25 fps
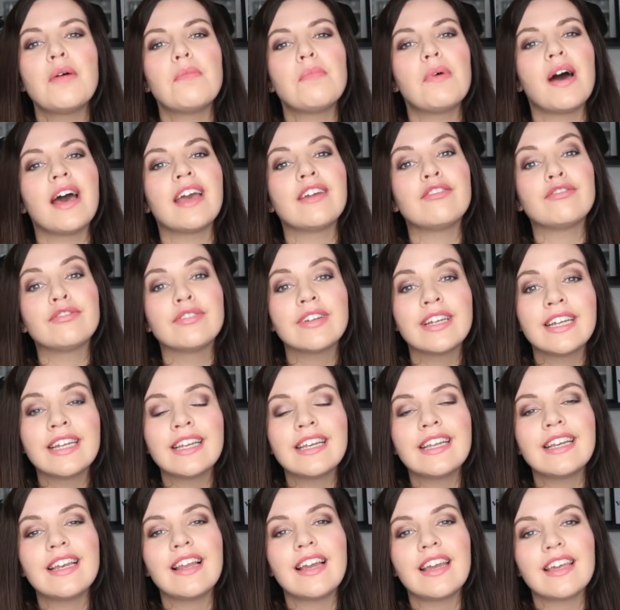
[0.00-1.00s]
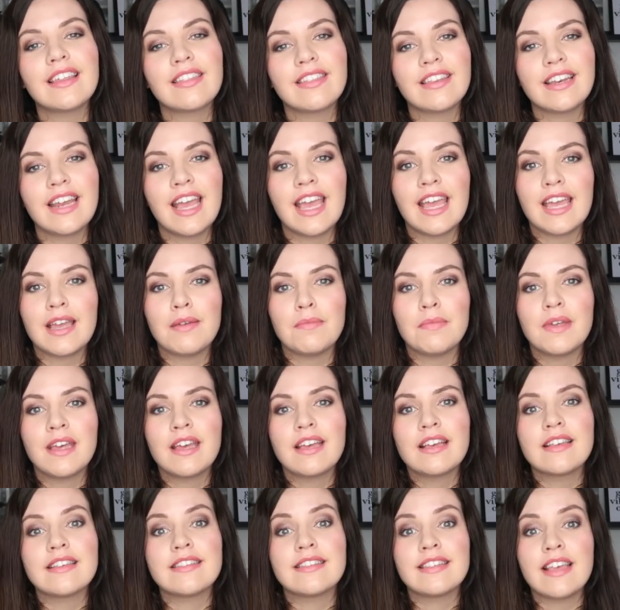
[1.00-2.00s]
but I really like the name
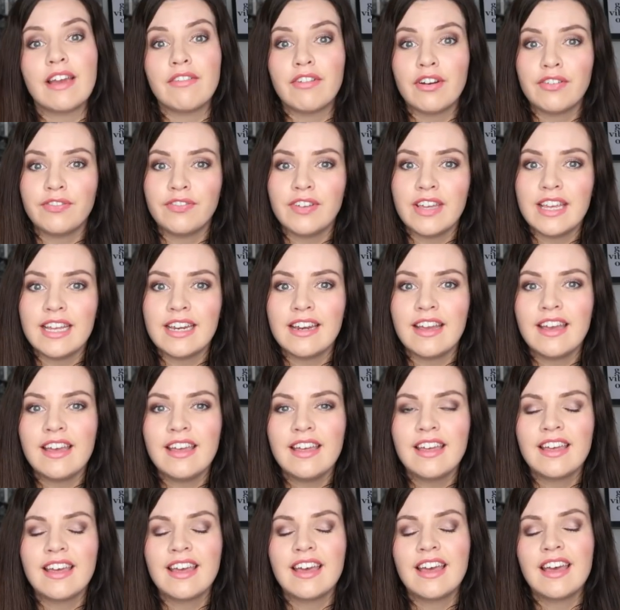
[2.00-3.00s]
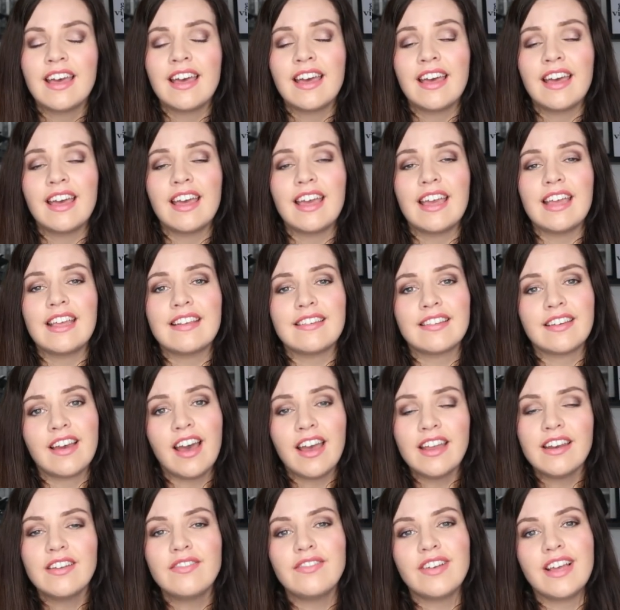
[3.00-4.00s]
Serafina. It's
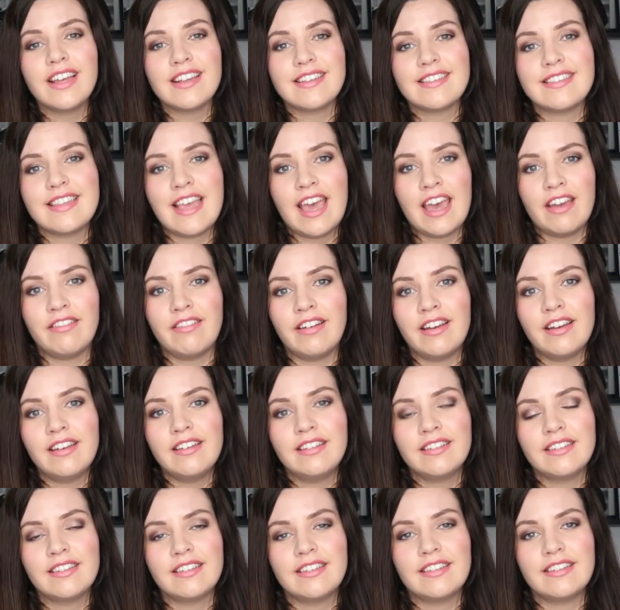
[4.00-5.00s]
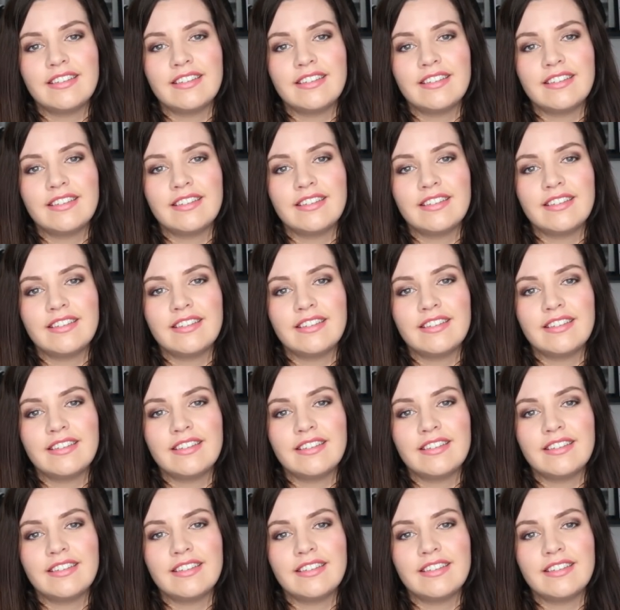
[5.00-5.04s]
kind of like Sarah.